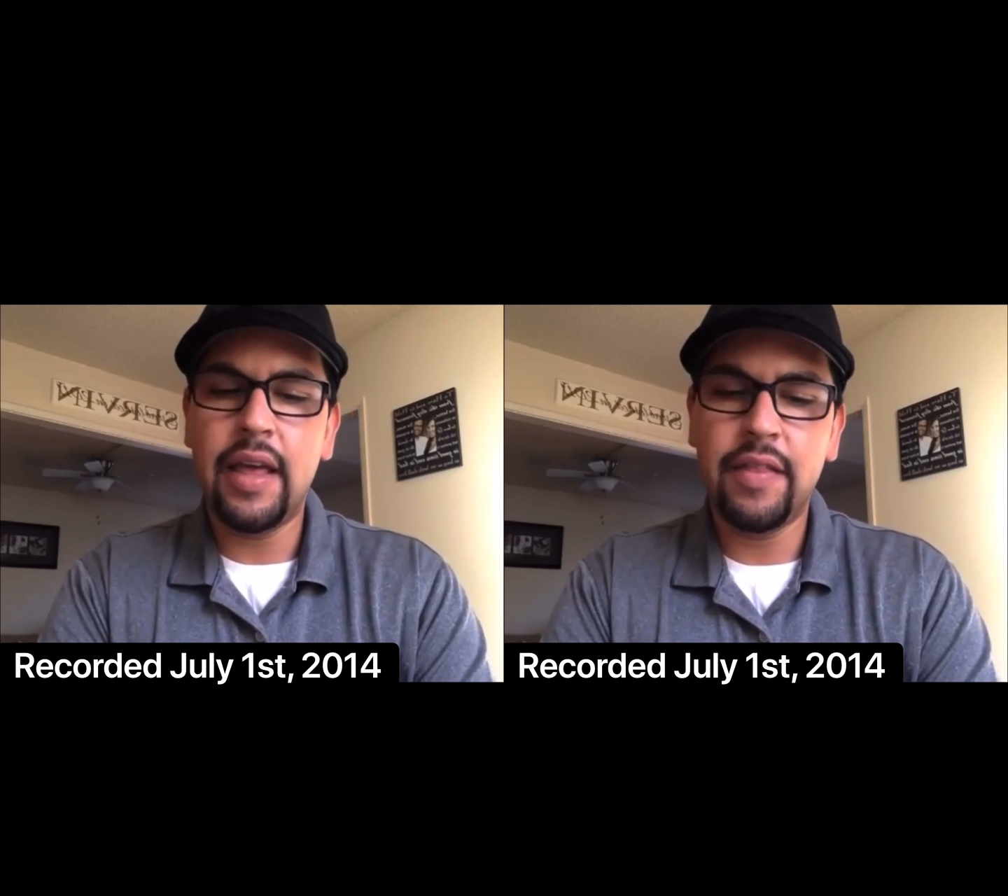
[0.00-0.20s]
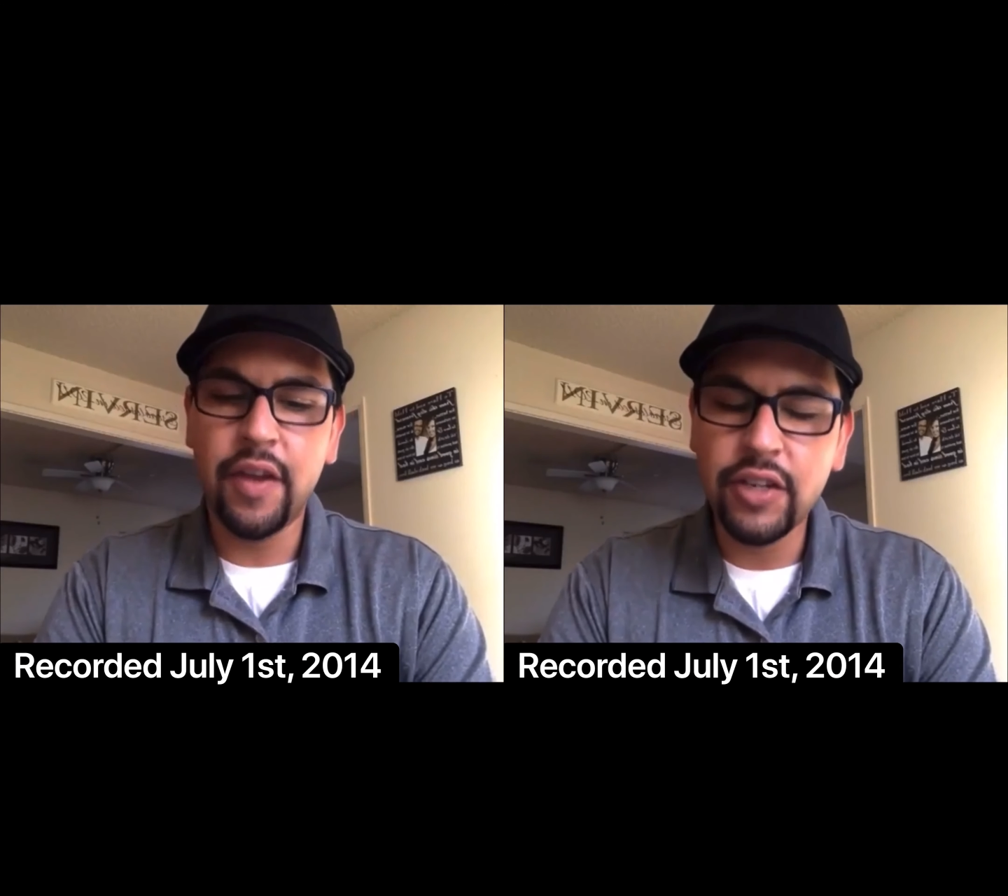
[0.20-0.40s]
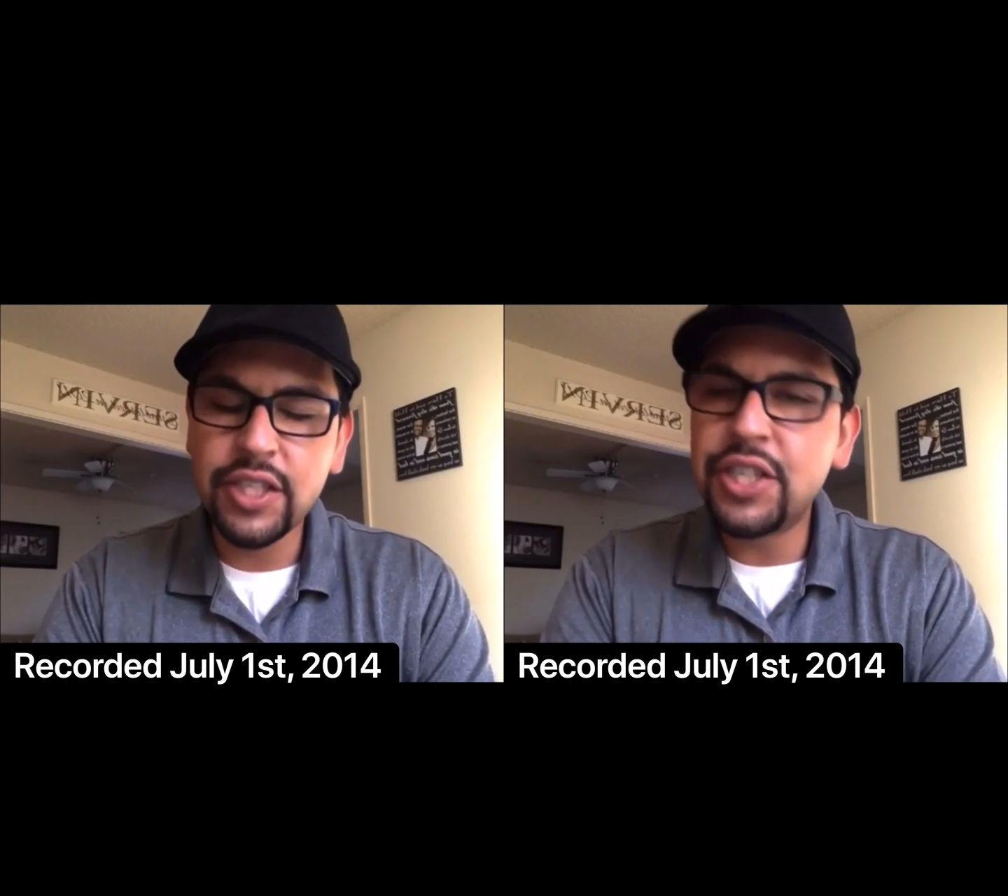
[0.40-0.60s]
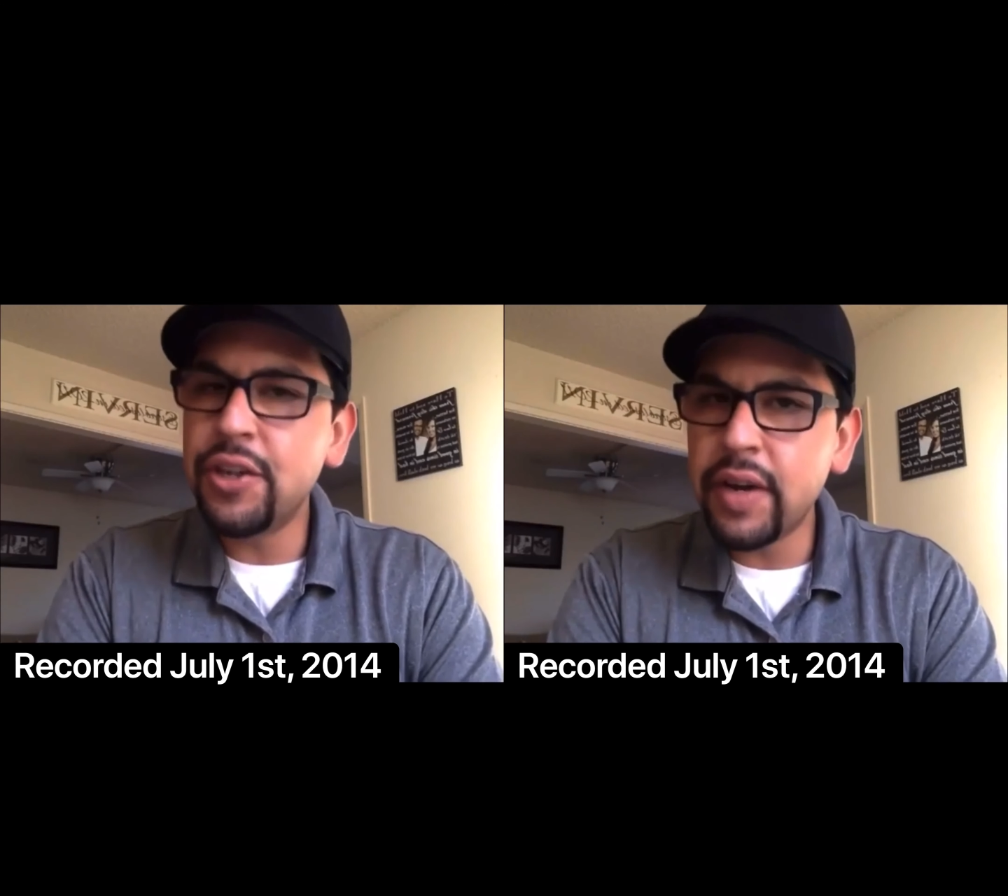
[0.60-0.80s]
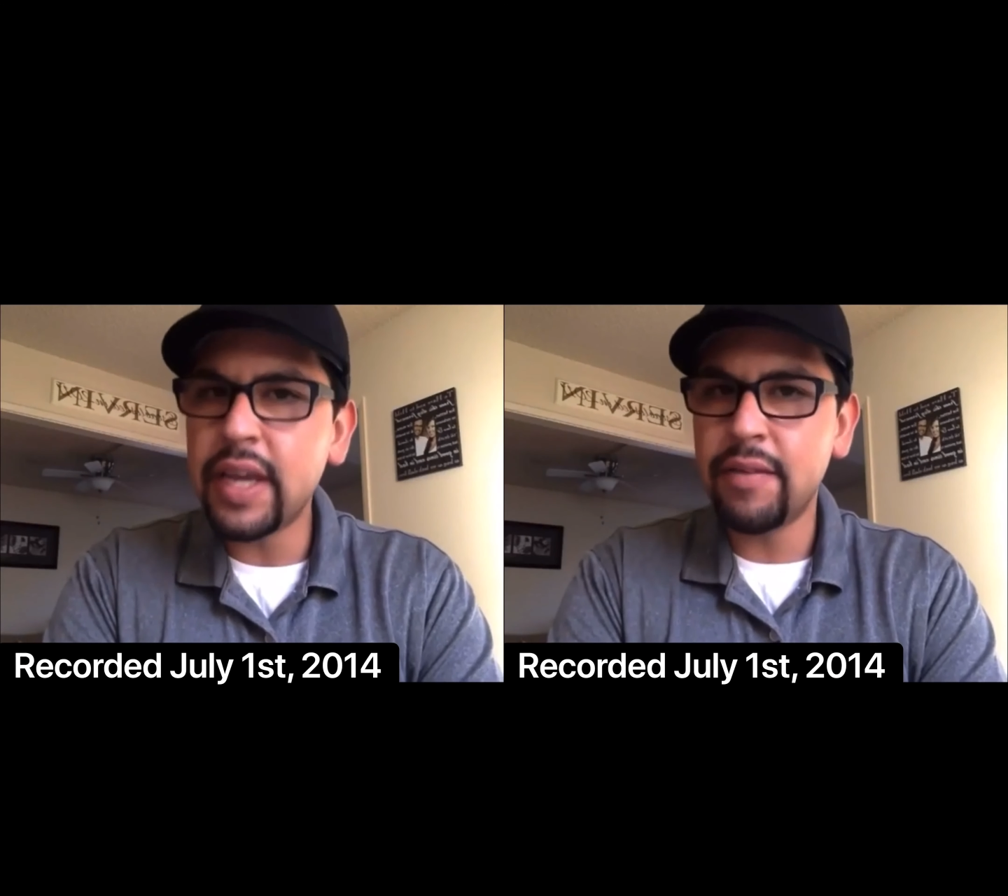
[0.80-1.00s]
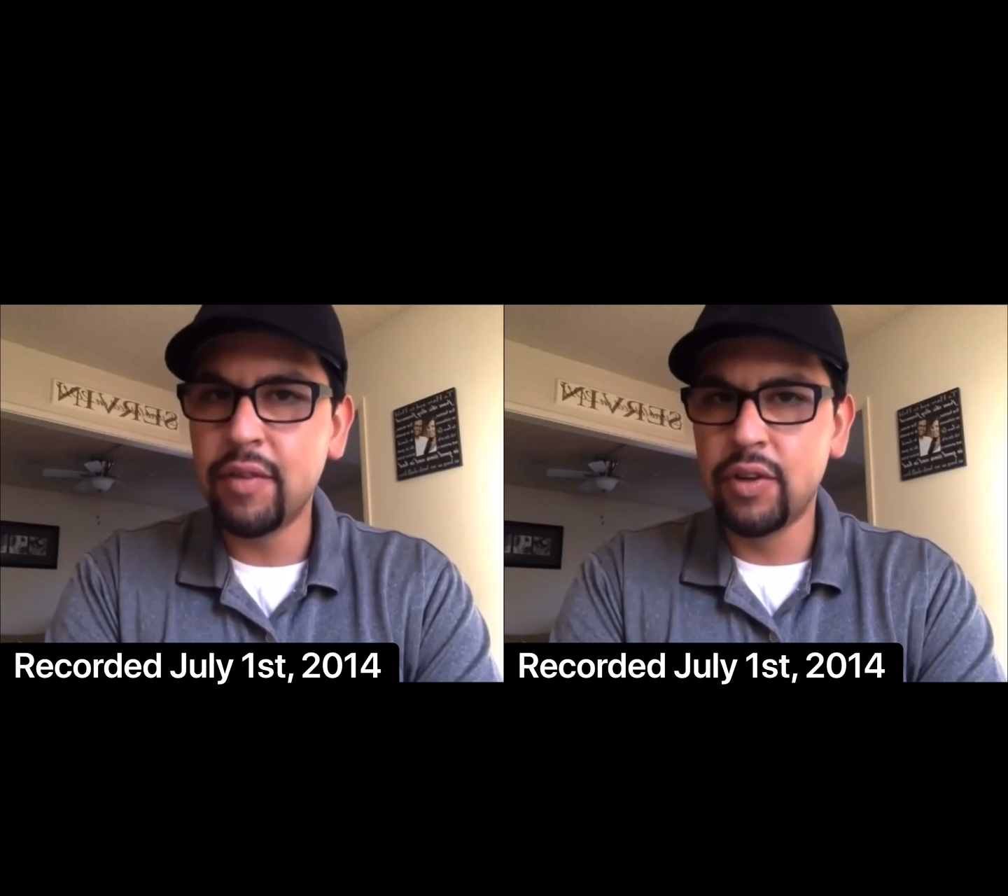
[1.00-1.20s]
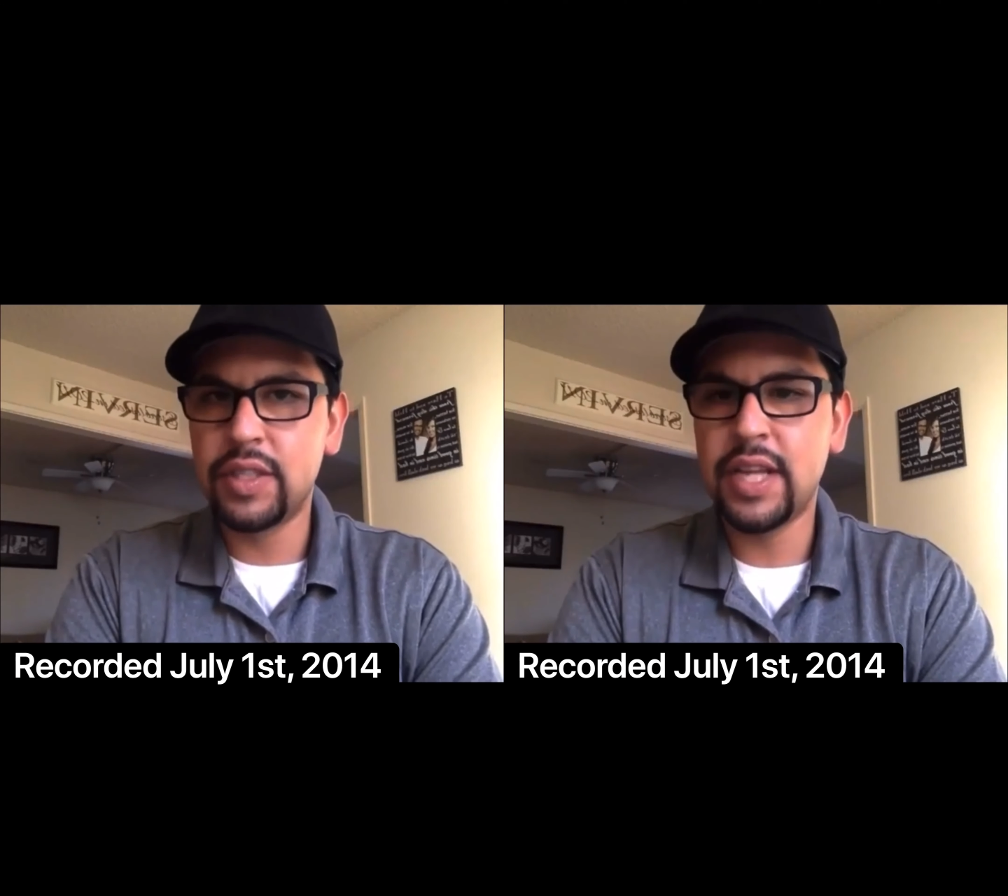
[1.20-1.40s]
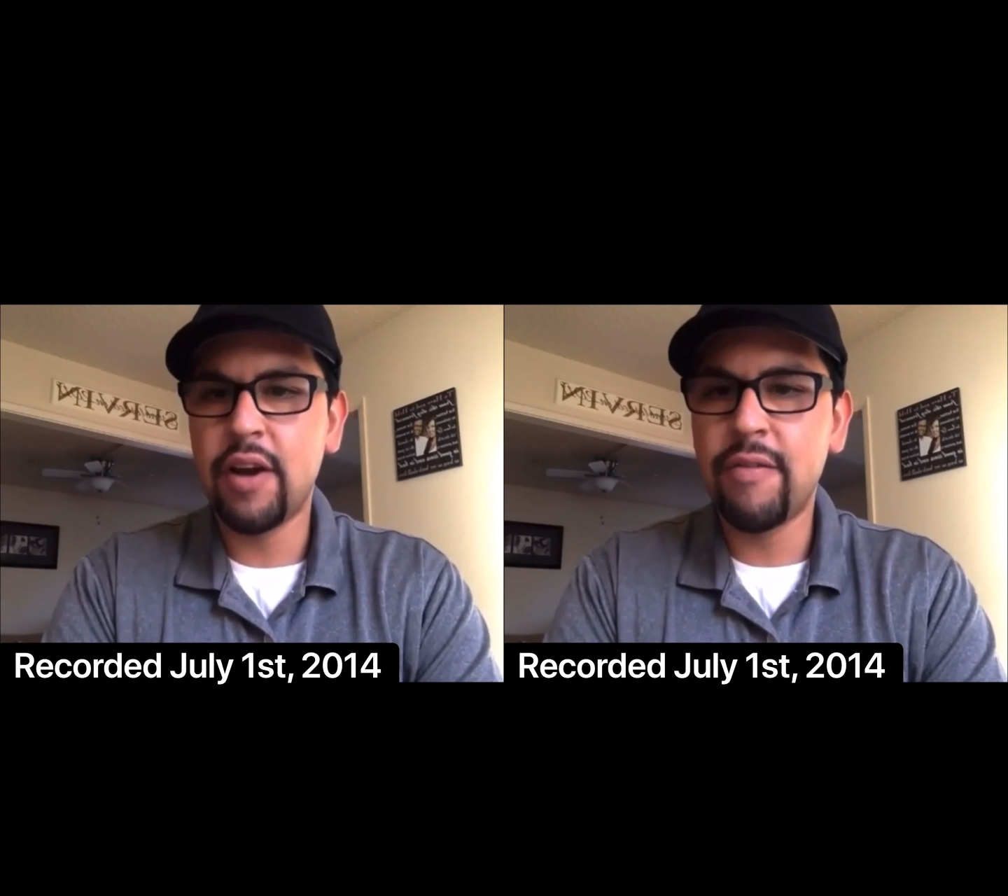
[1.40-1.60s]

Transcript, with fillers: there's two evils that are